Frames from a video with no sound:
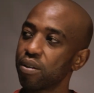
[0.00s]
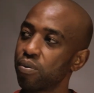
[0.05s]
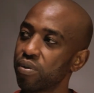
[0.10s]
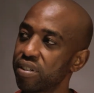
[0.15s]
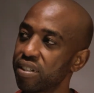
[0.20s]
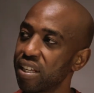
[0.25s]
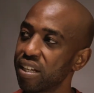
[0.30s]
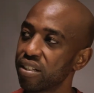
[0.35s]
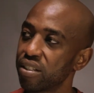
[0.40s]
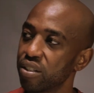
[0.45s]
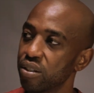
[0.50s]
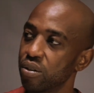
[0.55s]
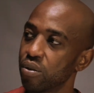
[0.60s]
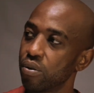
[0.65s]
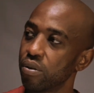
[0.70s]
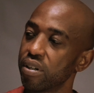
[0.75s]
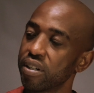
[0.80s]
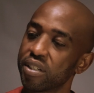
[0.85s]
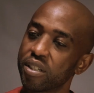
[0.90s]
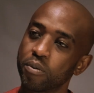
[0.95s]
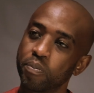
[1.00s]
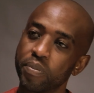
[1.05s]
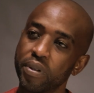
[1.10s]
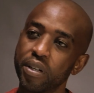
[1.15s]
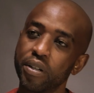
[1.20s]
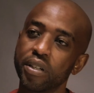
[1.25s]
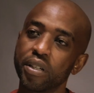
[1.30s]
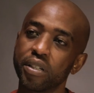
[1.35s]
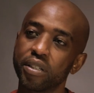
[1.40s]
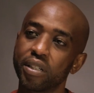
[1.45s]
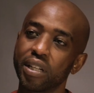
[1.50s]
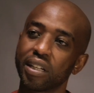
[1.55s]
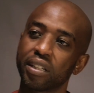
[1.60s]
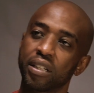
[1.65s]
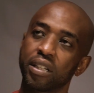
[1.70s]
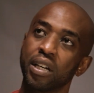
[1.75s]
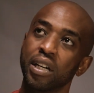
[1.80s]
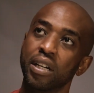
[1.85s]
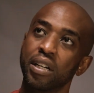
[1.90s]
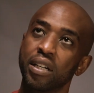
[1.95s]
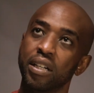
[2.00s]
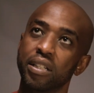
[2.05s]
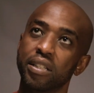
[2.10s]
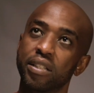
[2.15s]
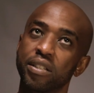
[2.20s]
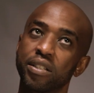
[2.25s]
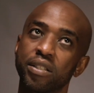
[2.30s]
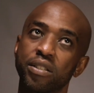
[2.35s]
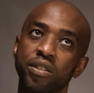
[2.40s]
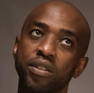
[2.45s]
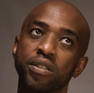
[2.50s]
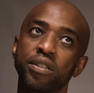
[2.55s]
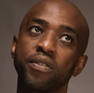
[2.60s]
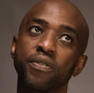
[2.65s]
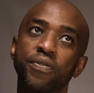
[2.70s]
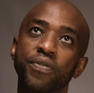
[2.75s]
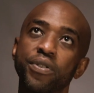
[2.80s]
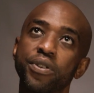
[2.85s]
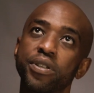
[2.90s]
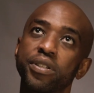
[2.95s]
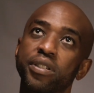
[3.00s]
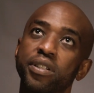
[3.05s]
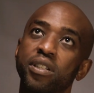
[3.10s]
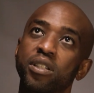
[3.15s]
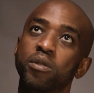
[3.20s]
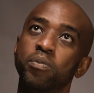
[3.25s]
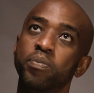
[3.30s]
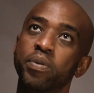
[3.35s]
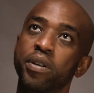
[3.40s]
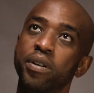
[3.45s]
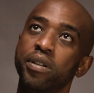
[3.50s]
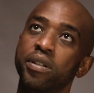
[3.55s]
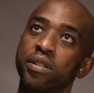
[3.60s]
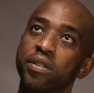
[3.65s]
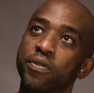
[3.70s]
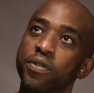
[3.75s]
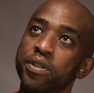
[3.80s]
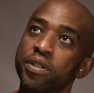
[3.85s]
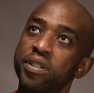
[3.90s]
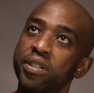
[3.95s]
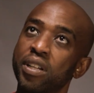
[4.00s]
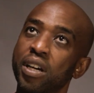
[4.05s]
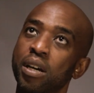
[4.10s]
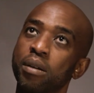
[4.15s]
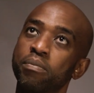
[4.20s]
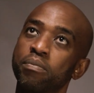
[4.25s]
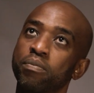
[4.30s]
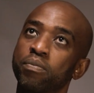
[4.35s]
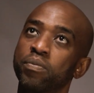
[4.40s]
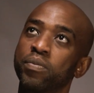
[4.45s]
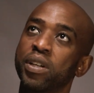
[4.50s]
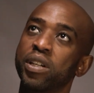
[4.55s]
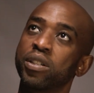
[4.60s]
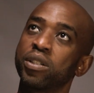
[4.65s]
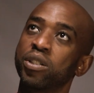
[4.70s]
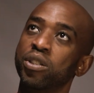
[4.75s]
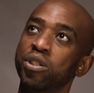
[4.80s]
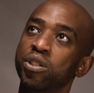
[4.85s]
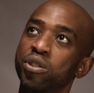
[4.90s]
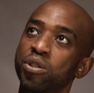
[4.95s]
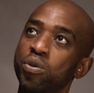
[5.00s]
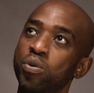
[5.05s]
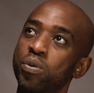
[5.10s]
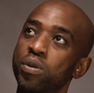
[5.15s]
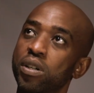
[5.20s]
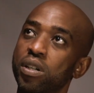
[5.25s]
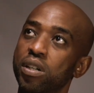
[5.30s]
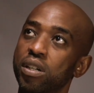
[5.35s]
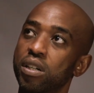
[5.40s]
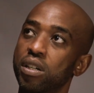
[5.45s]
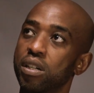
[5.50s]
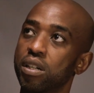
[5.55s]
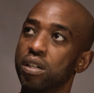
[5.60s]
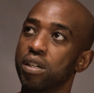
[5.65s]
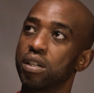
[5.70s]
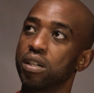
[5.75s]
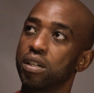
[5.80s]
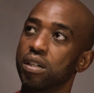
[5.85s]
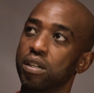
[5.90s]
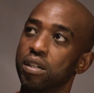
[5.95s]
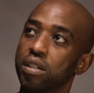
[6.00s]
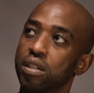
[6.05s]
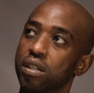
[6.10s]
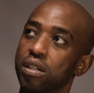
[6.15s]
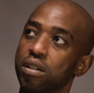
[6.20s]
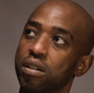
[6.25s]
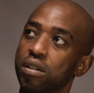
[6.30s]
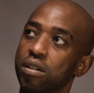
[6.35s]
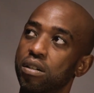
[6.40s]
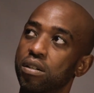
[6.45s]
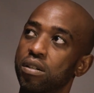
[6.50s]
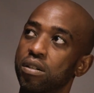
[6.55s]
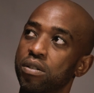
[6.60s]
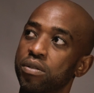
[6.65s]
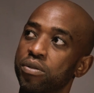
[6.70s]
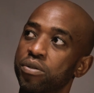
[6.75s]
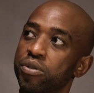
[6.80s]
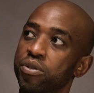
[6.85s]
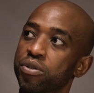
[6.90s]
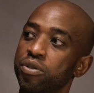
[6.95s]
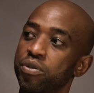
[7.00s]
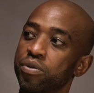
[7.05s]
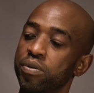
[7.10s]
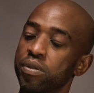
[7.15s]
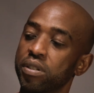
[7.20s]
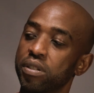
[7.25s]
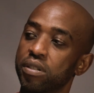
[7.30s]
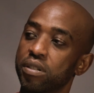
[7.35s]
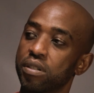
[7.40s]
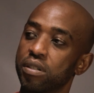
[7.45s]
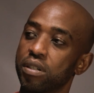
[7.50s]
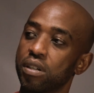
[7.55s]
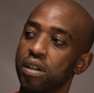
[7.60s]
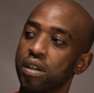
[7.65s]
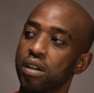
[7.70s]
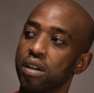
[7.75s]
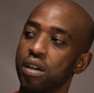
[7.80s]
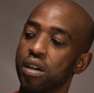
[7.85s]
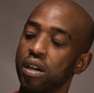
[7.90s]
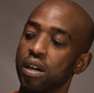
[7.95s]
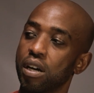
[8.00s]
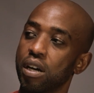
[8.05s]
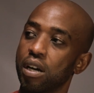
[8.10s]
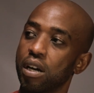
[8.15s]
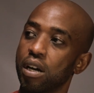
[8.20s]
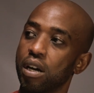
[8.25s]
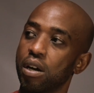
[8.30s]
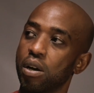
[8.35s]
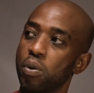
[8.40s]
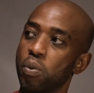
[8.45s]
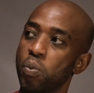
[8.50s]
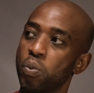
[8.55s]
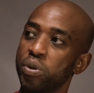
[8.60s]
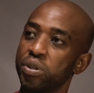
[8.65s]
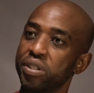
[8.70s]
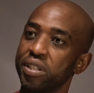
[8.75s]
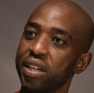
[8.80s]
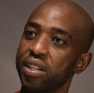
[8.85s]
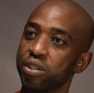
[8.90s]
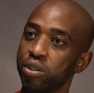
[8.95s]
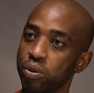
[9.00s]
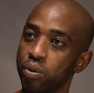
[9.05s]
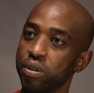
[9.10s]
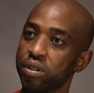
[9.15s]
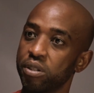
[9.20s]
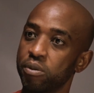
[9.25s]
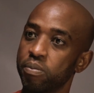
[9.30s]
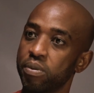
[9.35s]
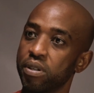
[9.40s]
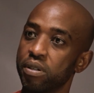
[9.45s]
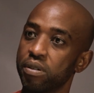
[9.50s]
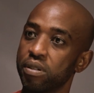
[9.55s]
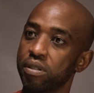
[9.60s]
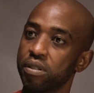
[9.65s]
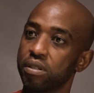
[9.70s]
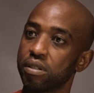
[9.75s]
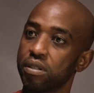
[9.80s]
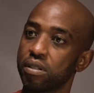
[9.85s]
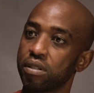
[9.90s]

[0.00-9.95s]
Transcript: was that your experience? Like the first time that you were on the streets, was that your experience?